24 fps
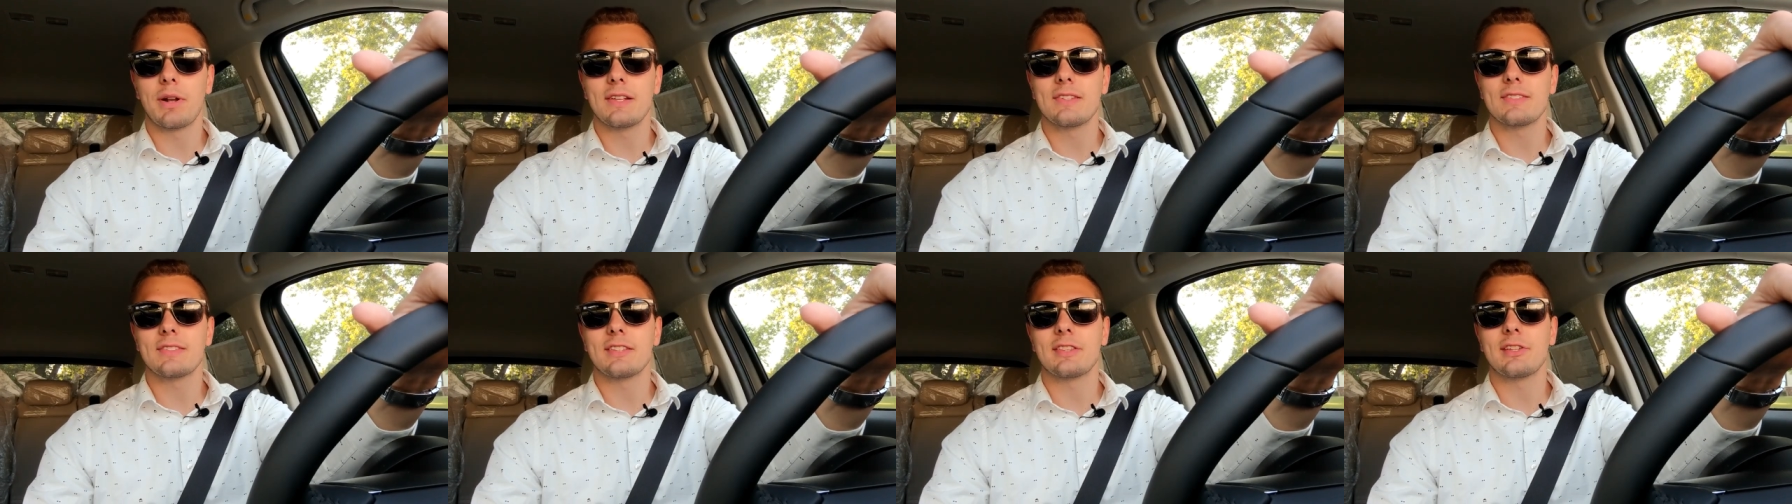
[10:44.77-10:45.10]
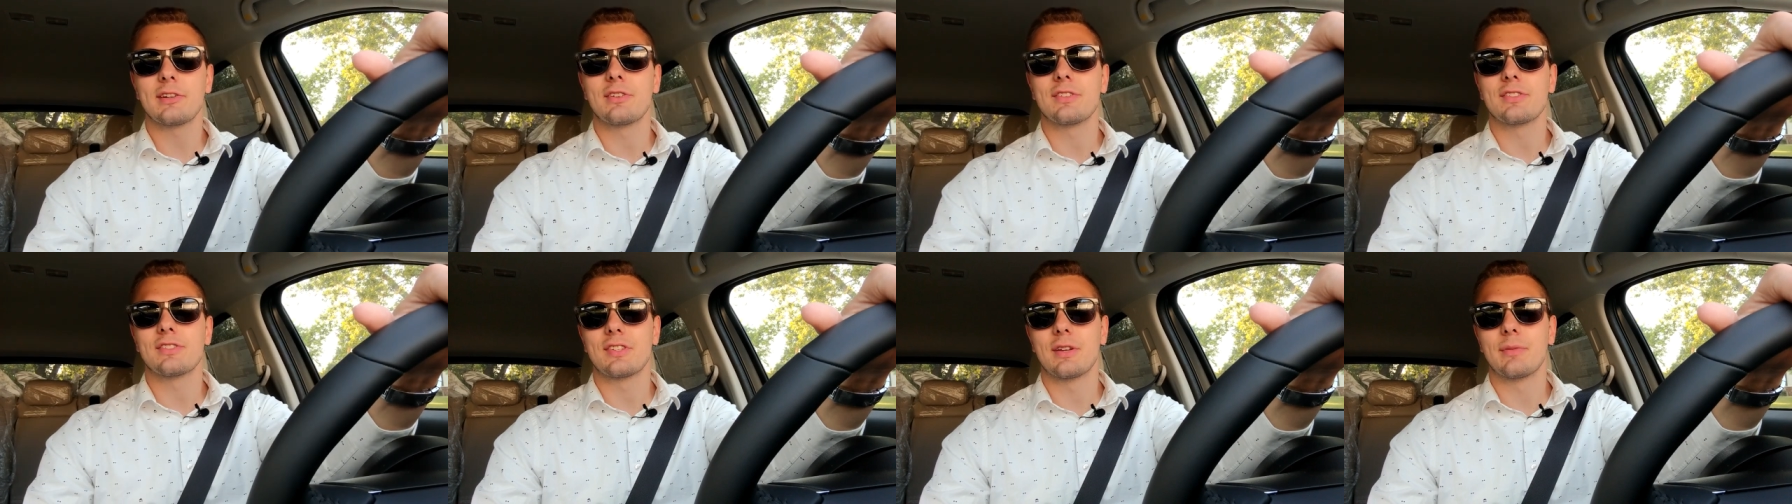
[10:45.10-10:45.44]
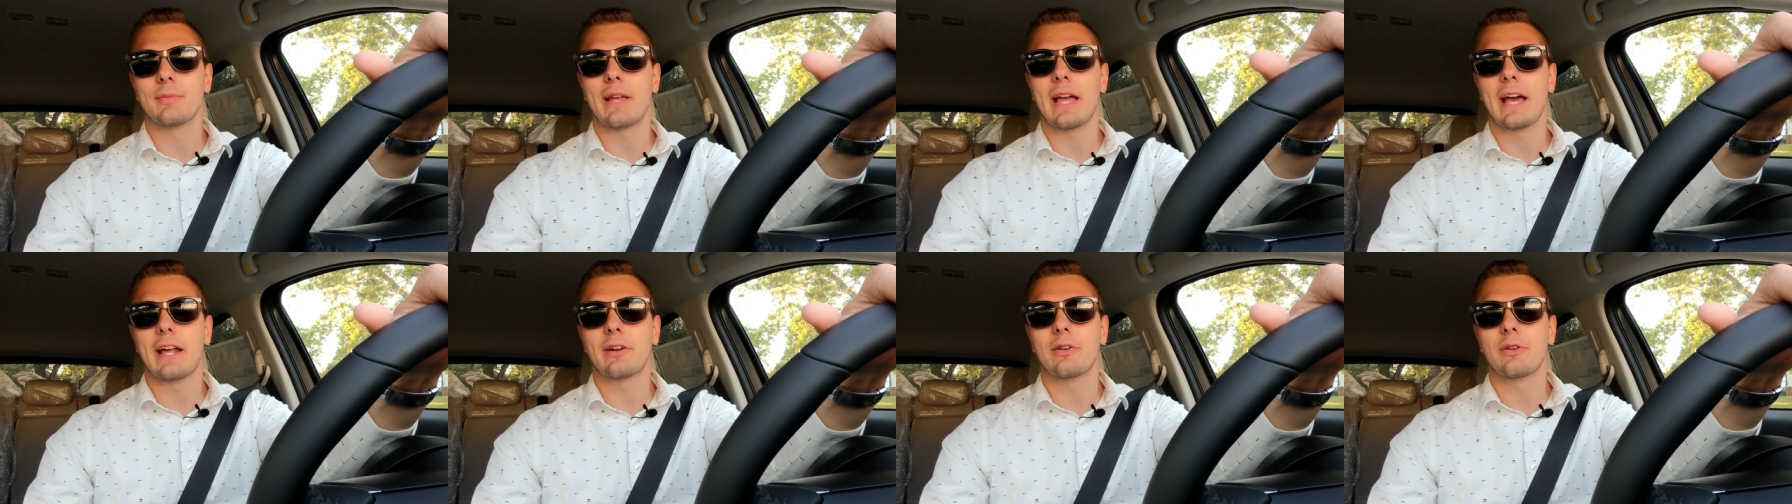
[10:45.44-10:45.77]
I said there are some
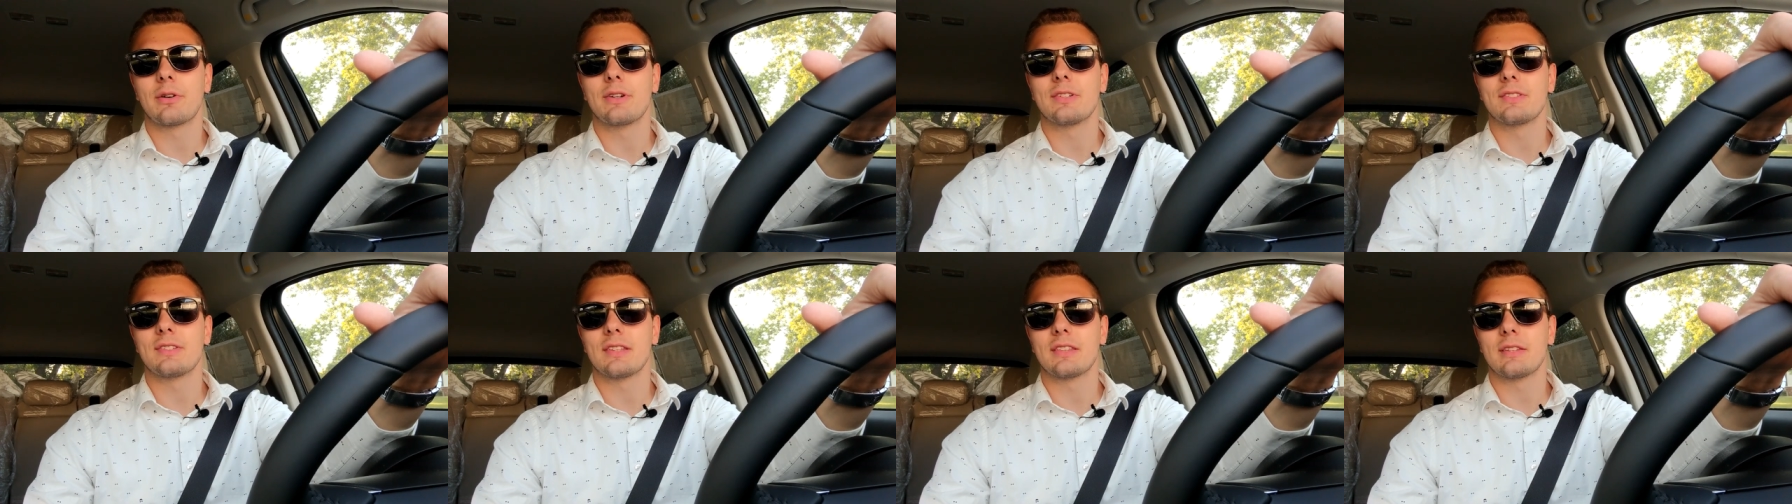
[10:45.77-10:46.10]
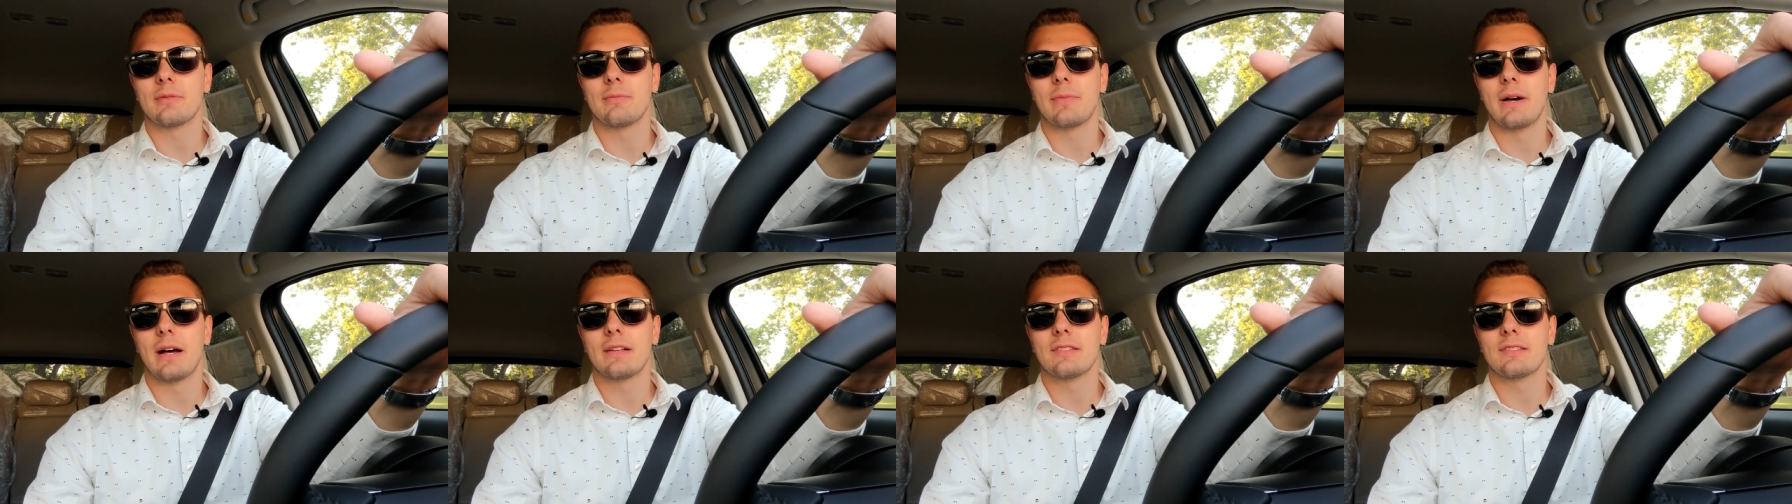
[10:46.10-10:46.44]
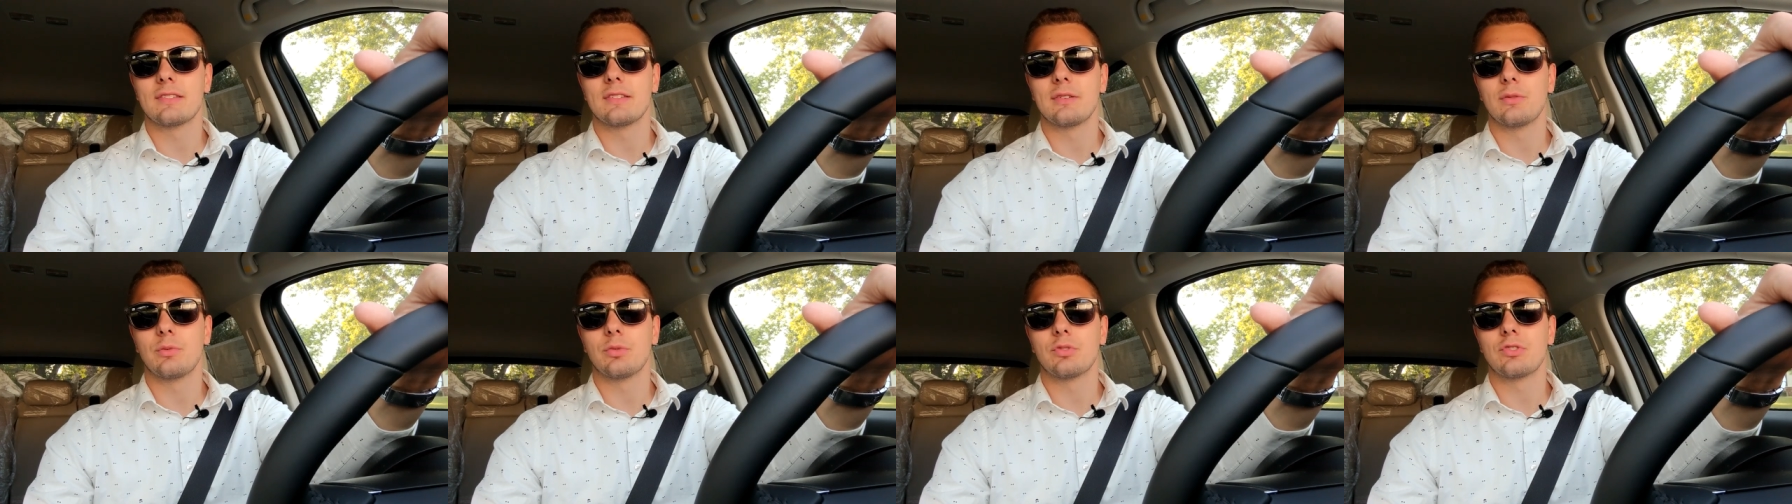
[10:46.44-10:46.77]
categories that the
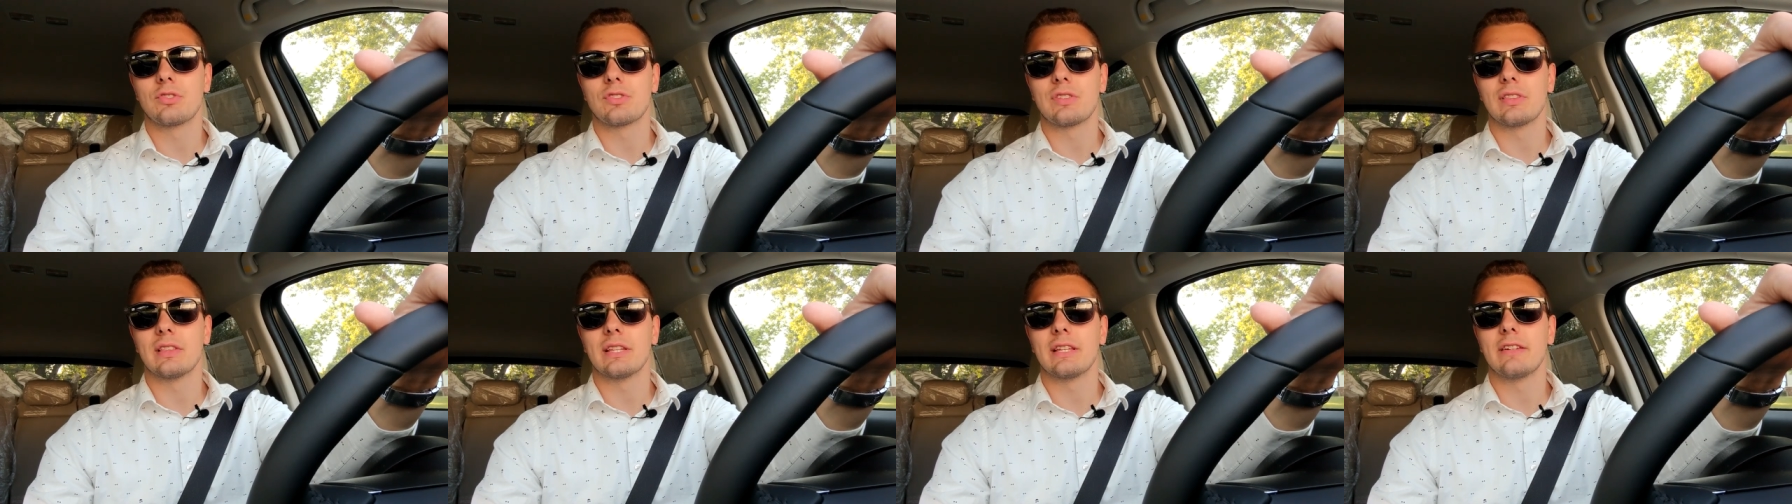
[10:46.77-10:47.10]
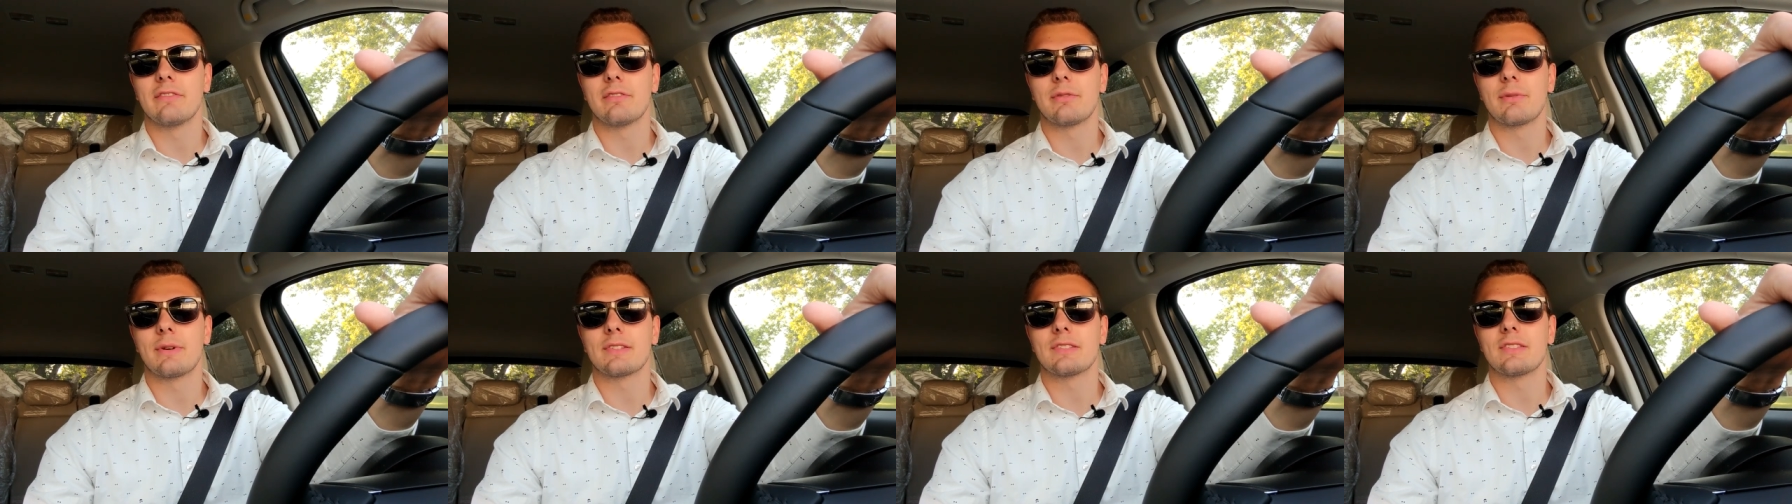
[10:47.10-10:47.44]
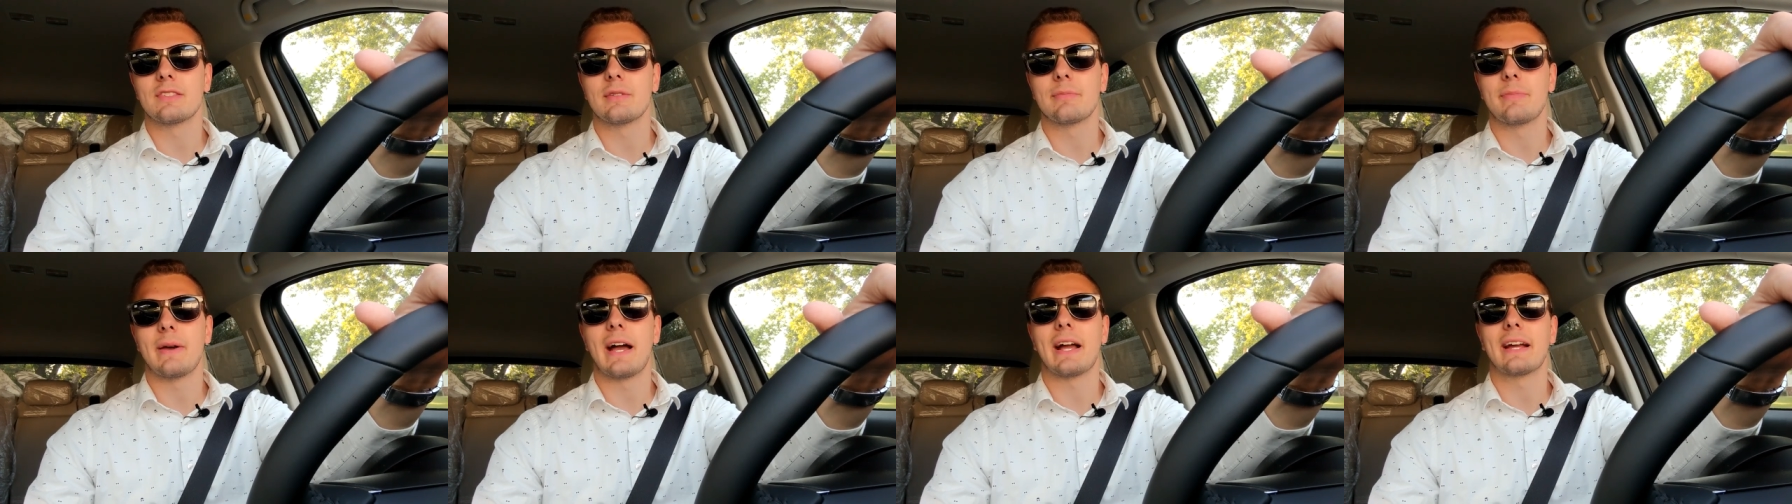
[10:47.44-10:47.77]
Mazda will just leave the rest of
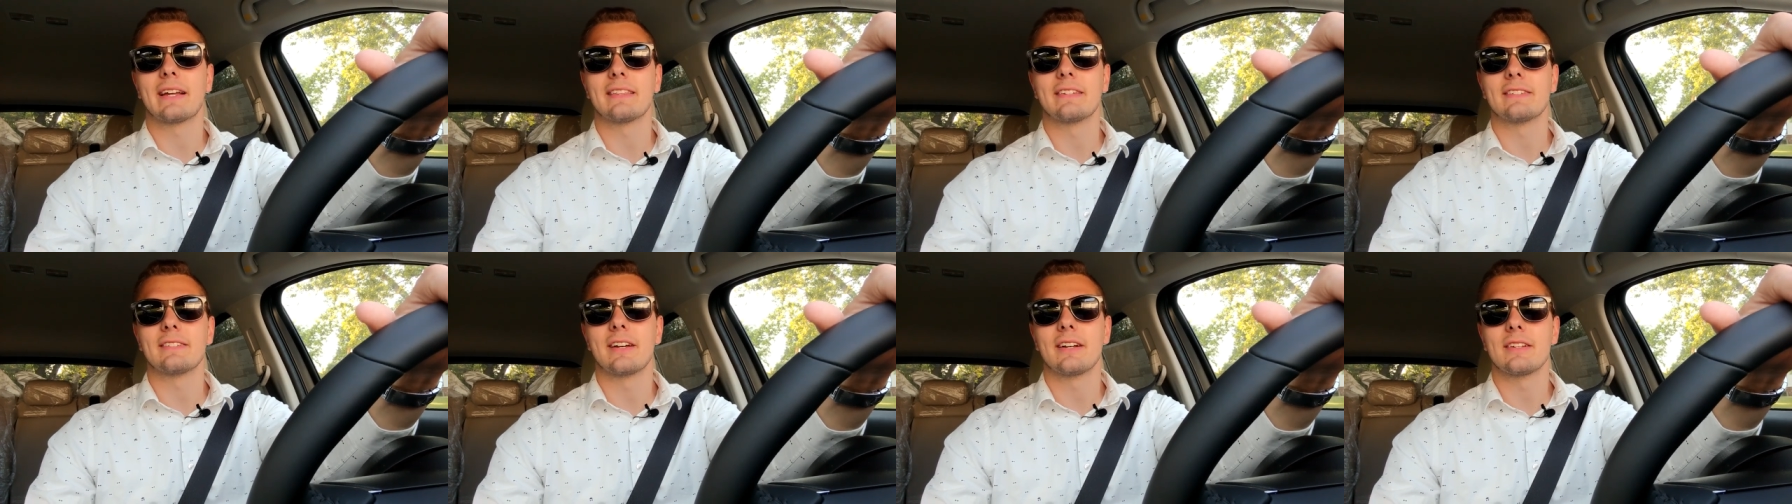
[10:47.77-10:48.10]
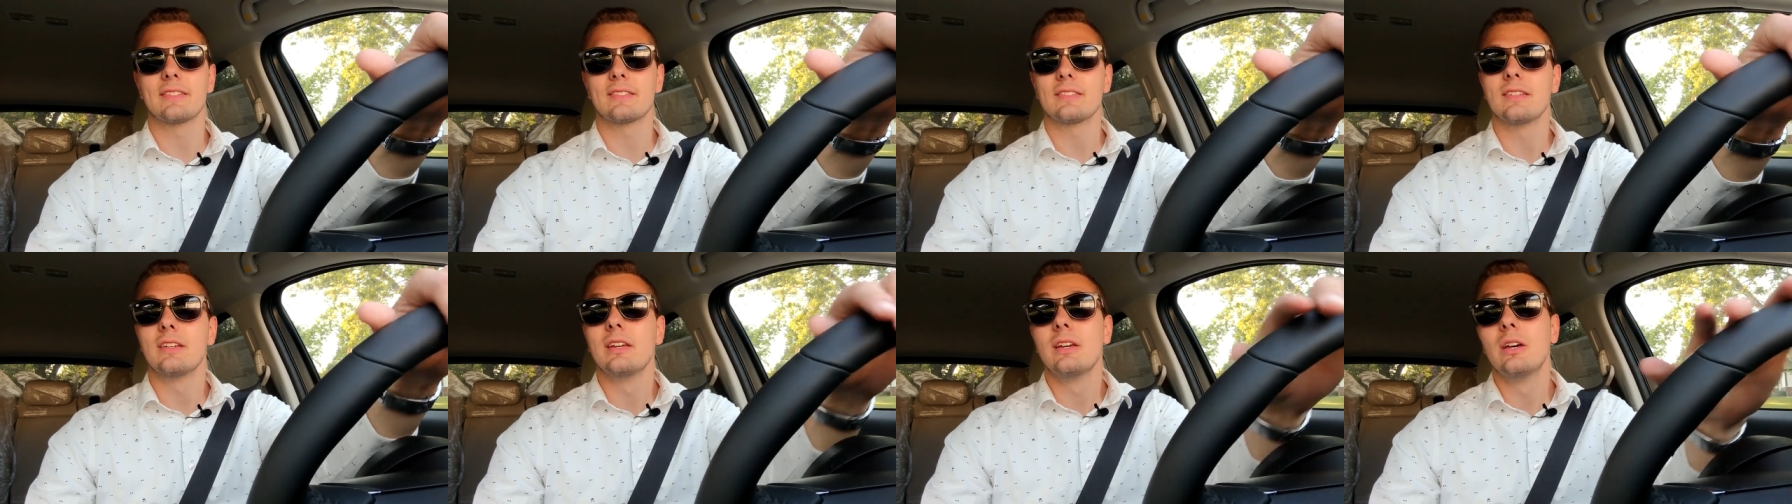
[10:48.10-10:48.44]
the pack in the dust?